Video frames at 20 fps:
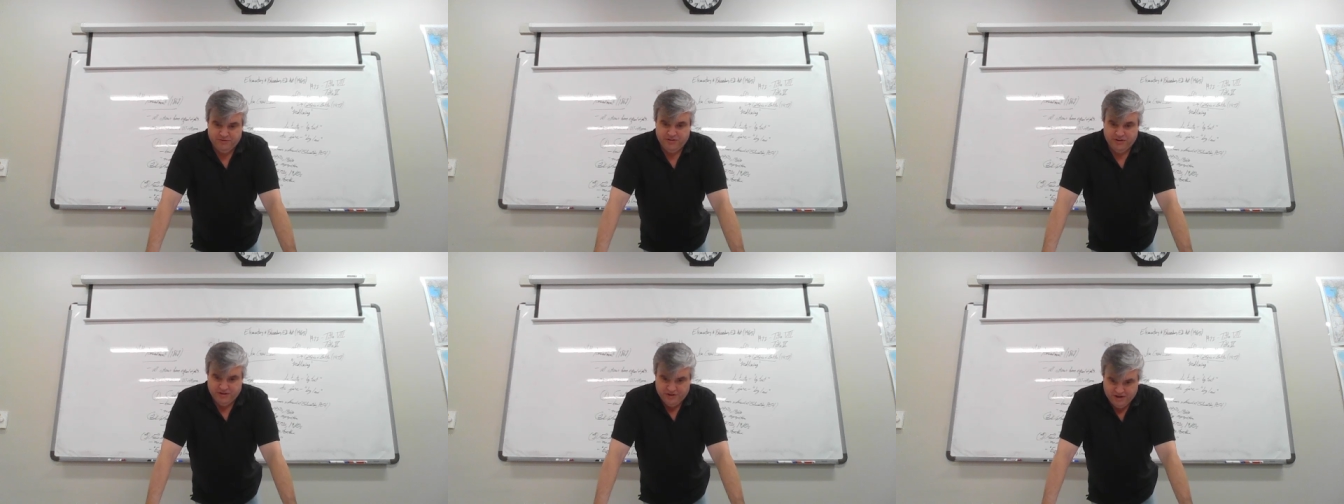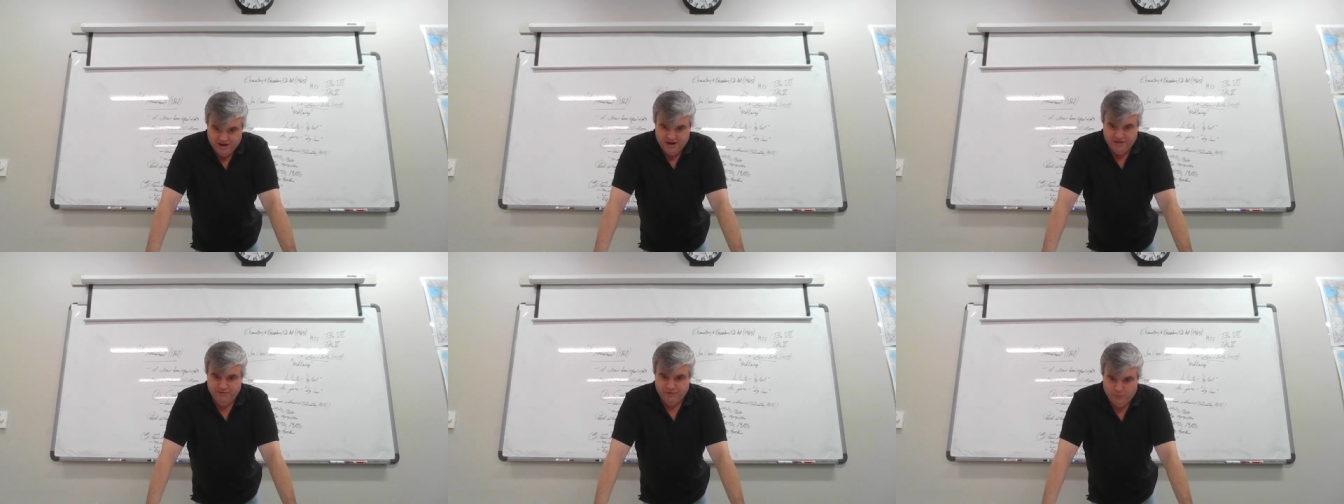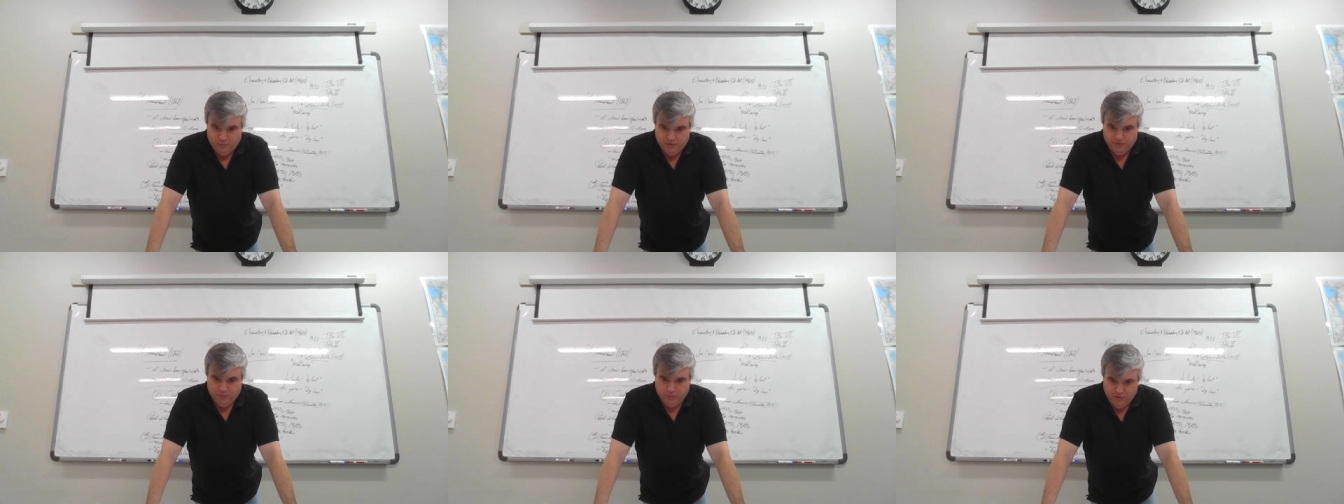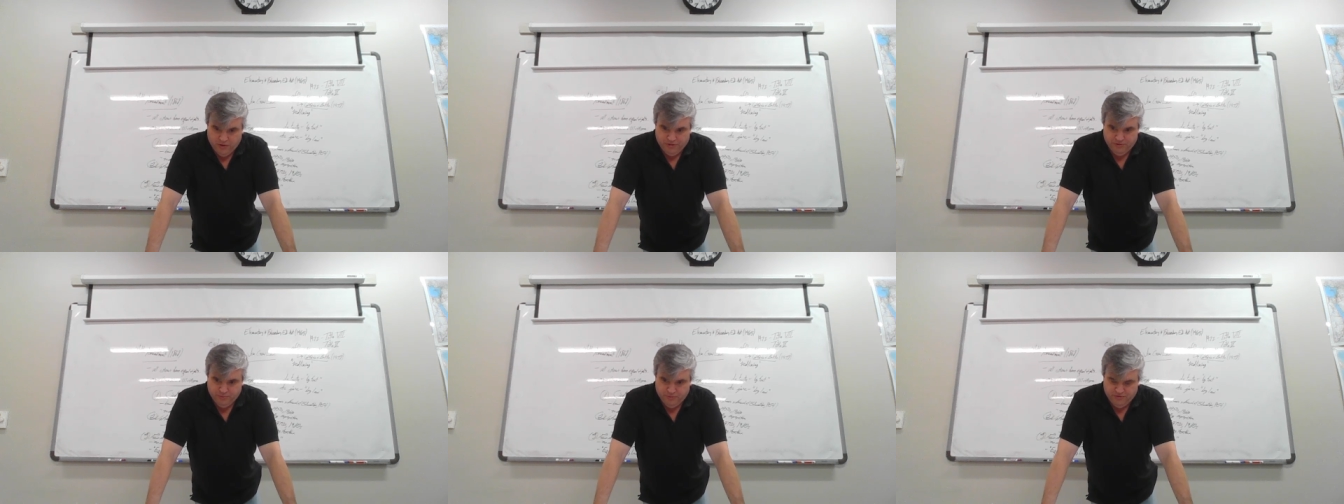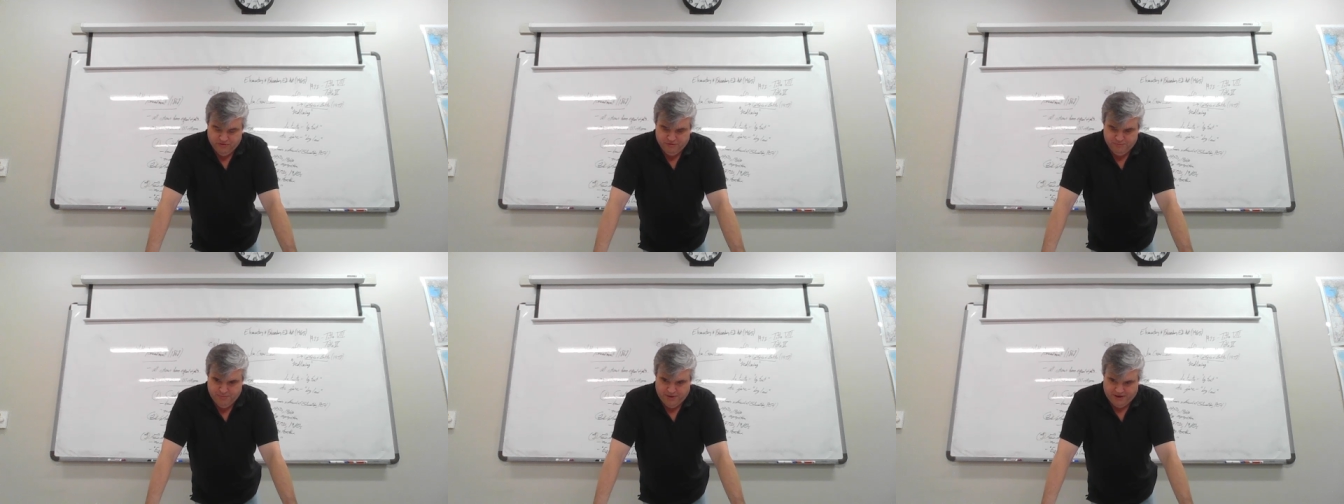Treat everyone with
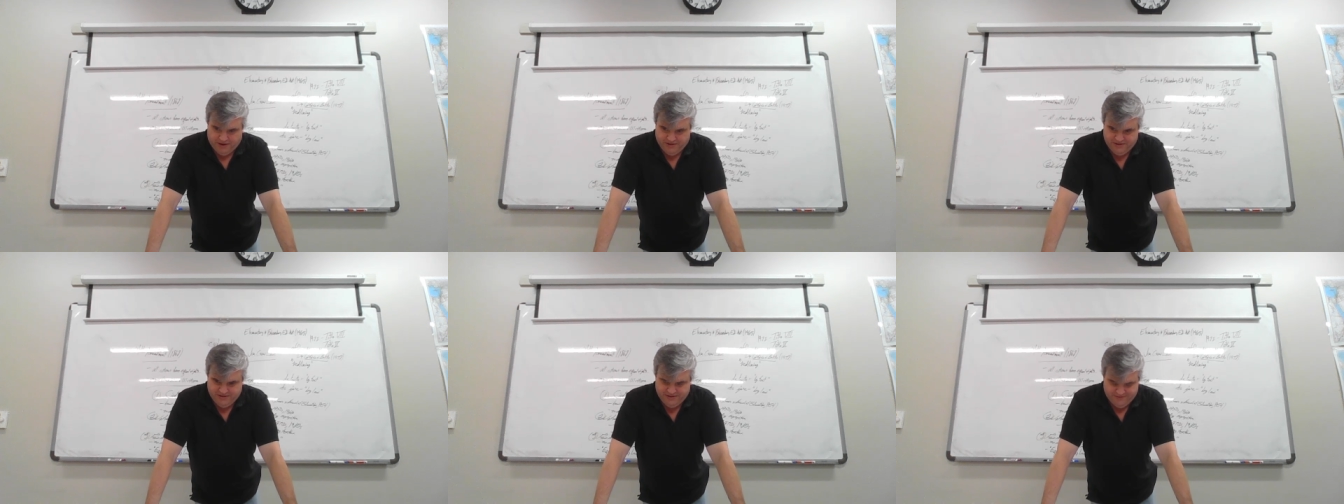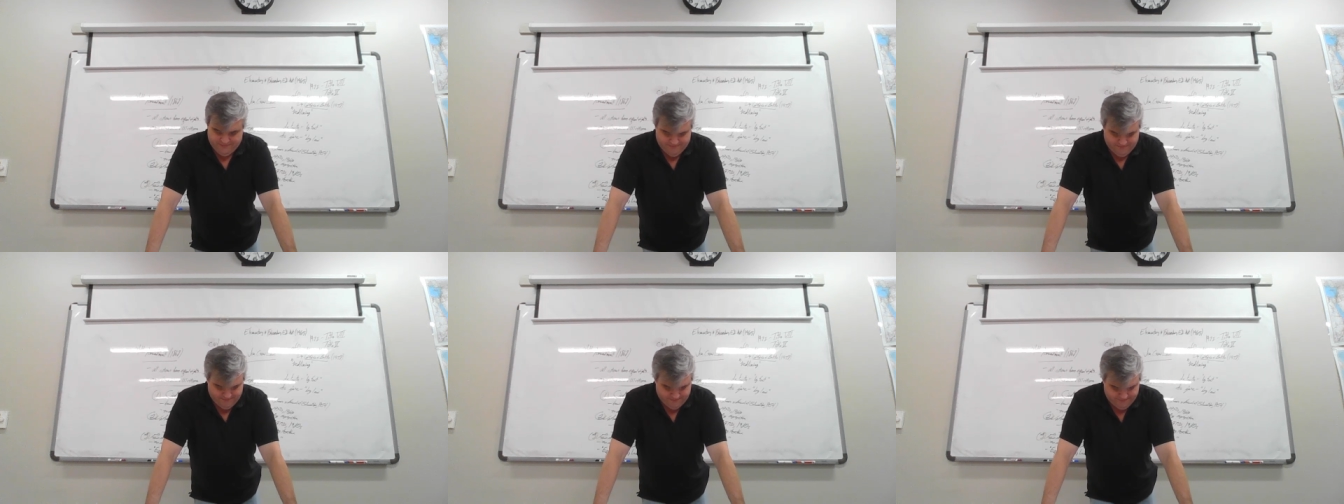respect,